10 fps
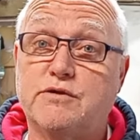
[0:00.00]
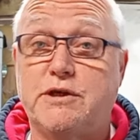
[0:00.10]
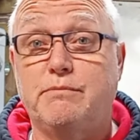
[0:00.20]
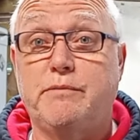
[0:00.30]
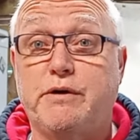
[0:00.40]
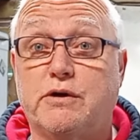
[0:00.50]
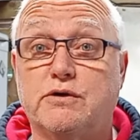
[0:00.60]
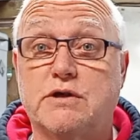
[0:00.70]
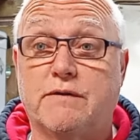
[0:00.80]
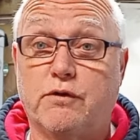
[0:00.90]
simply
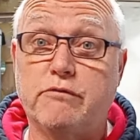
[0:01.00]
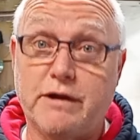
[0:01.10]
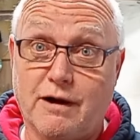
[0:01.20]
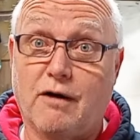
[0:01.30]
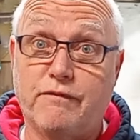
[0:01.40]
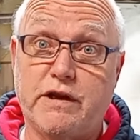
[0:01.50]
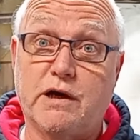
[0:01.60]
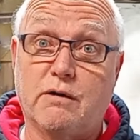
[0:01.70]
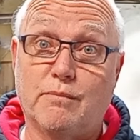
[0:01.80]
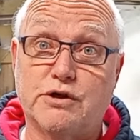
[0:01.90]
because I've already got a video on my